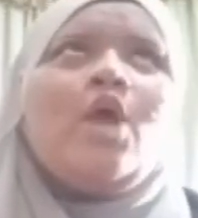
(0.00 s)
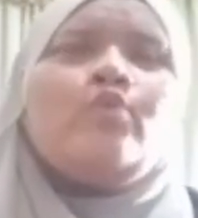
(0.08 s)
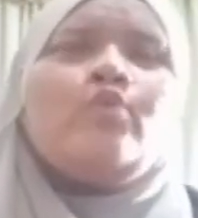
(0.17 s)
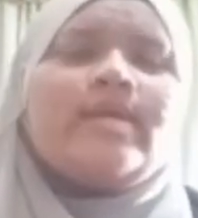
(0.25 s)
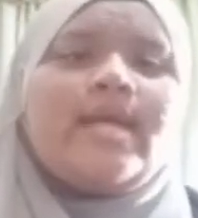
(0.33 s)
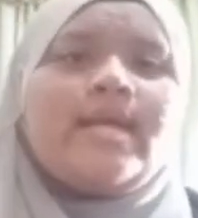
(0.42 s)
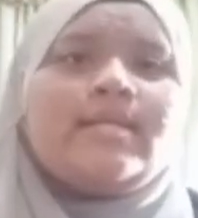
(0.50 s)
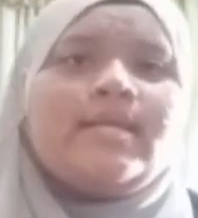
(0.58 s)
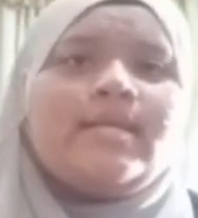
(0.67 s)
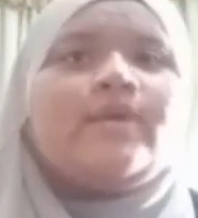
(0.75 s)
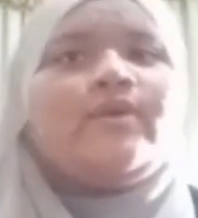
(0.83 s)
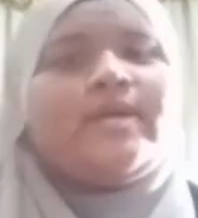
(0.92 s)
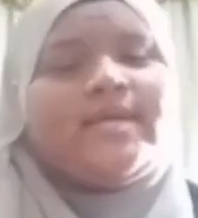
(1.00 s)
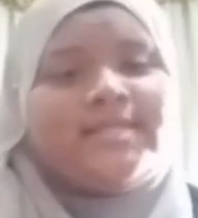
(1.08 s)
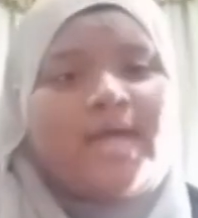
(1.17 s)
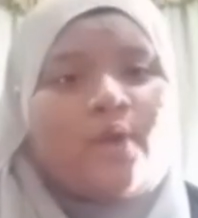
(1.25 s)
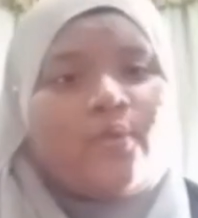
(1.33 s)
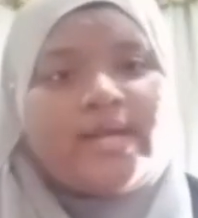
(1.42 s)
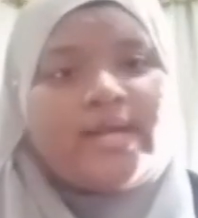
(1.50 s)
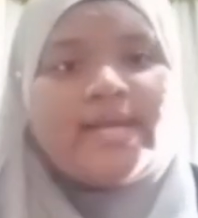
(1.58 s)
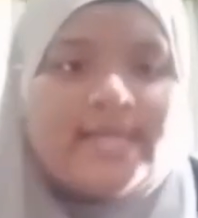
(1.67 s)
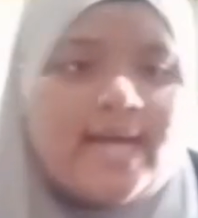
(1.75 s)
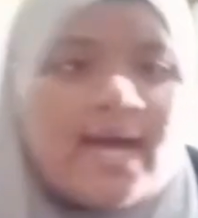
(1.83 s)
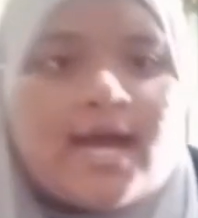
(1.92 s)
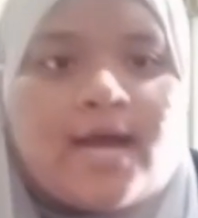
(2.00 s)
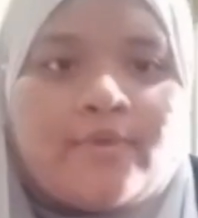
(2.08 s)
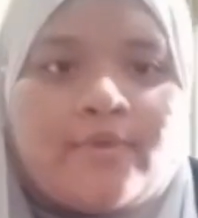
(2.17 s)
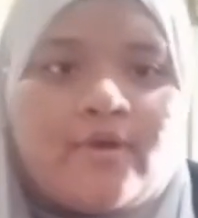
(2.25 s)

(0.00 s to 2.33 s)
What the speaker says: we can increase our income.